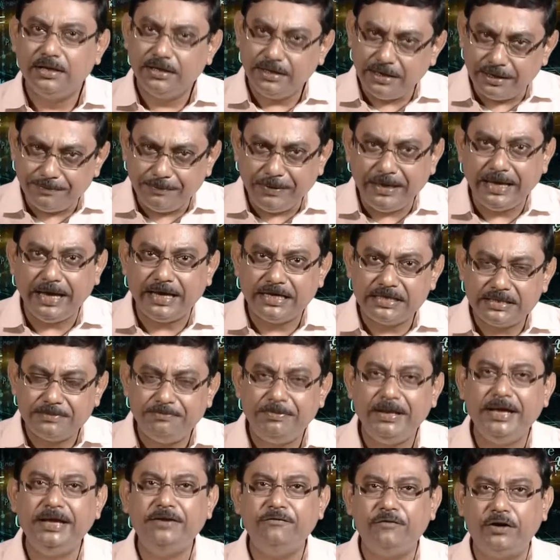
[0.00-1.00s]
Let me
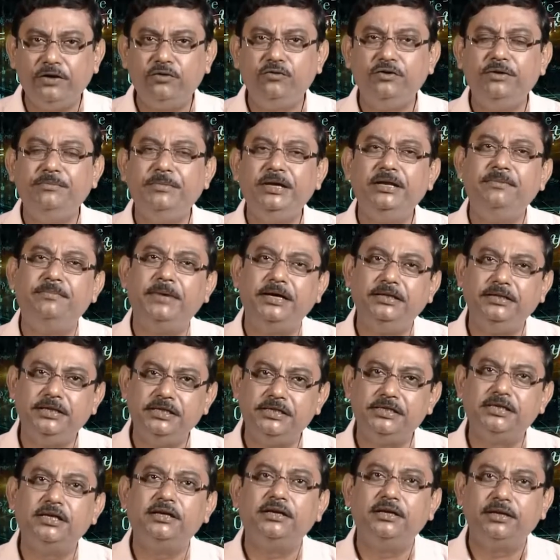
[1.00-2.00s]
explain what do we mean by
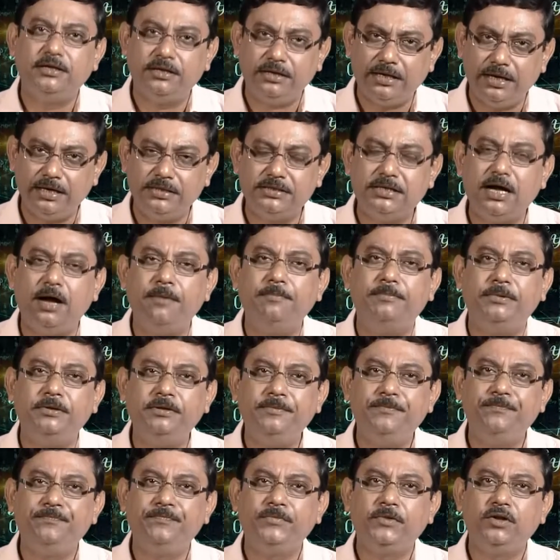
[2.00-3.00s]
this
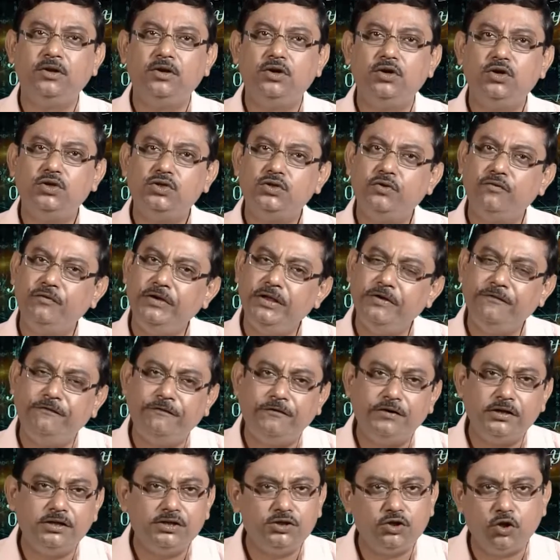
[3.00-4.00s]
example. So we'll
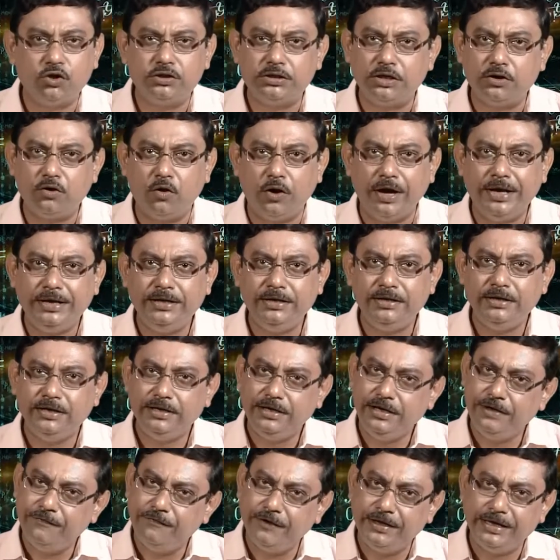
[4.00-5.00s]
first toss a coin.
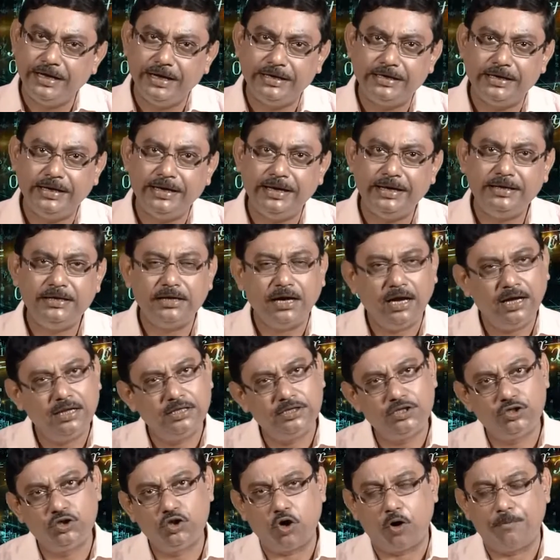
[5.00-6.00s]
If I get a head, I'll
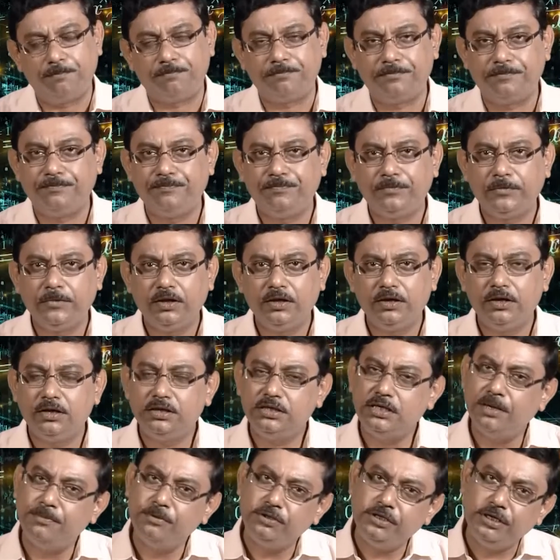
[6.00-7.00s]
stop.
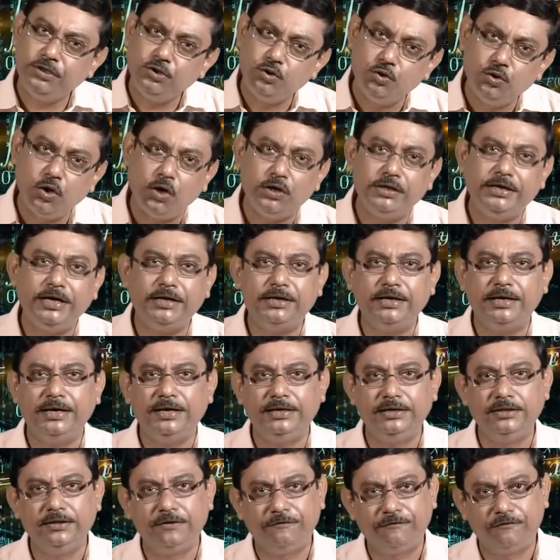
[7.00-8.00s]
Suppose I do not get a
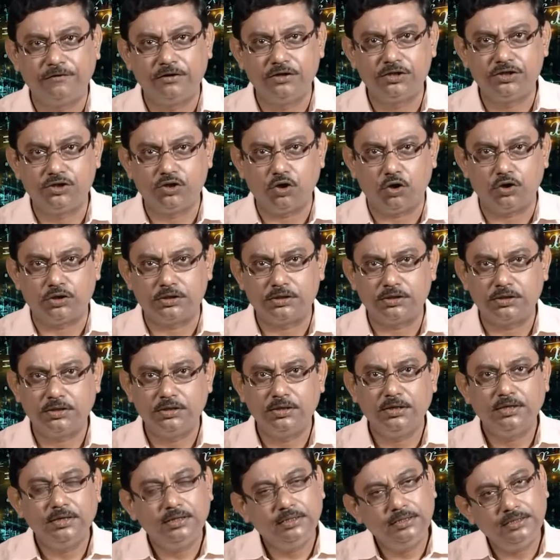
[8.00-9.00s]
head in the first toss,
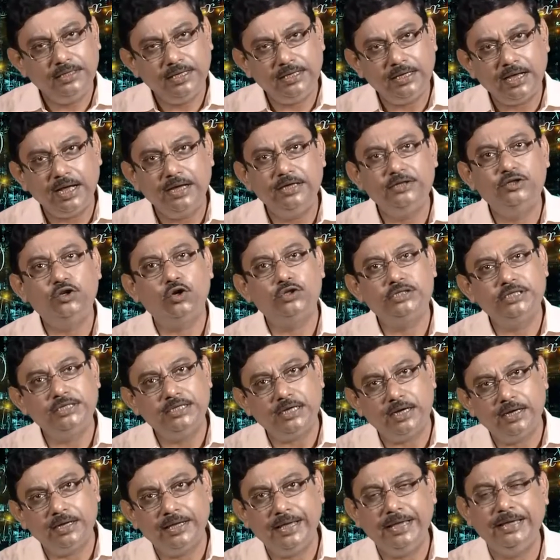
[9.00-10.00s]
then I'll toss it
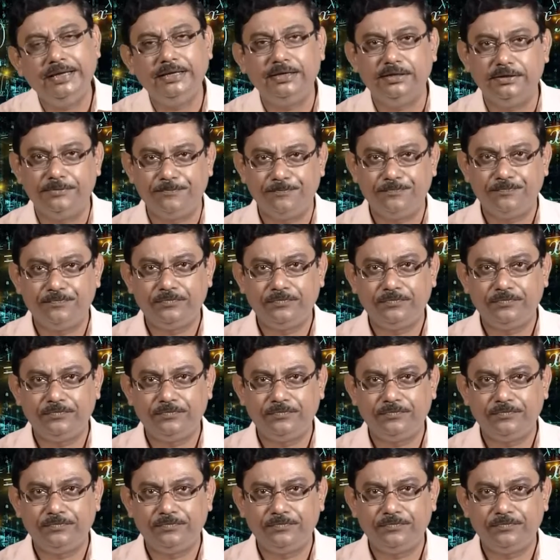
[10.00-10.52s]
again.